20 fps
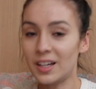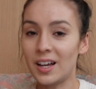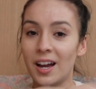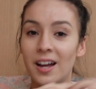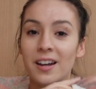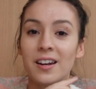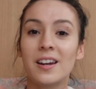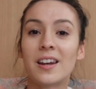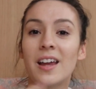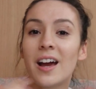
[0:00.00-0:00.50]

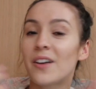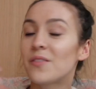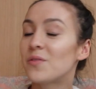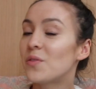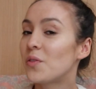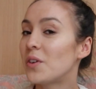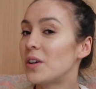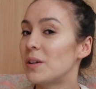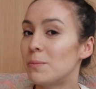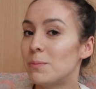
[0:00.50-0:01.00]
then they have the
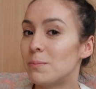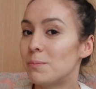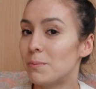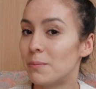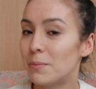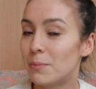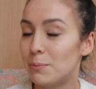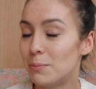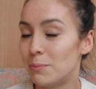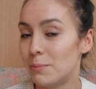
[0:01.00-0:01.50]
Finding
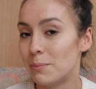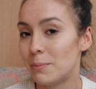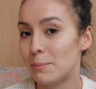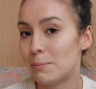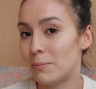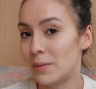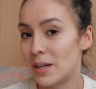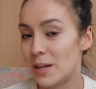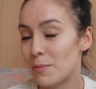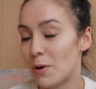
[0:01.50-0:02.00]

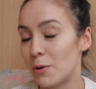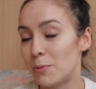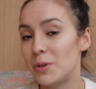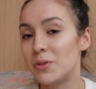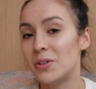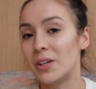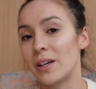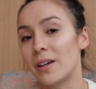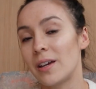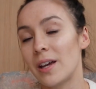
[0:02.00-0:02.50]
Nemo
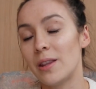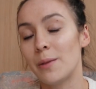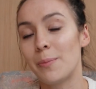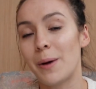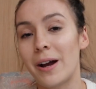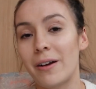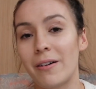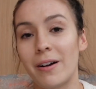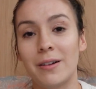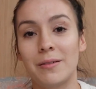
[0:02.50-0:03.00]
music in the
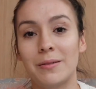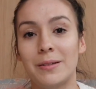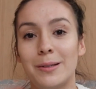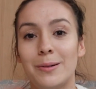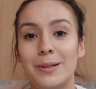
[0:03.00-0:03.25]
background.